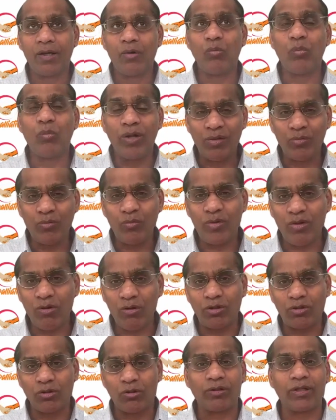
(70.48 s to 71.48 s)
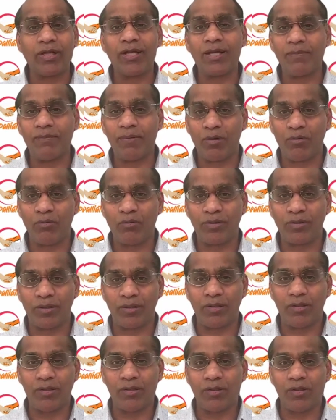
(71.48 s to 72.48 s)
When we are talking about
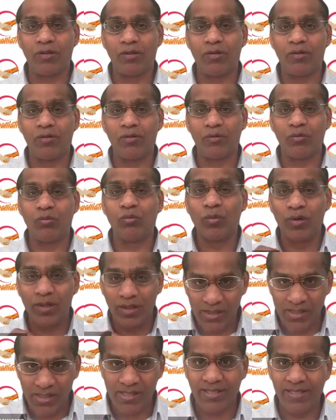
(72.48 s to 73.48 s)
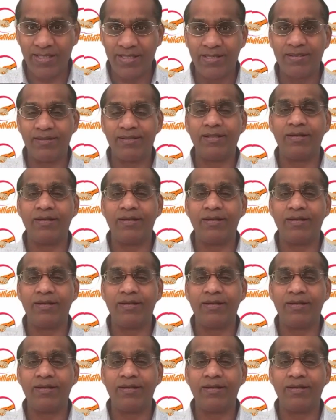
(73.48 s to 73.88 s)
only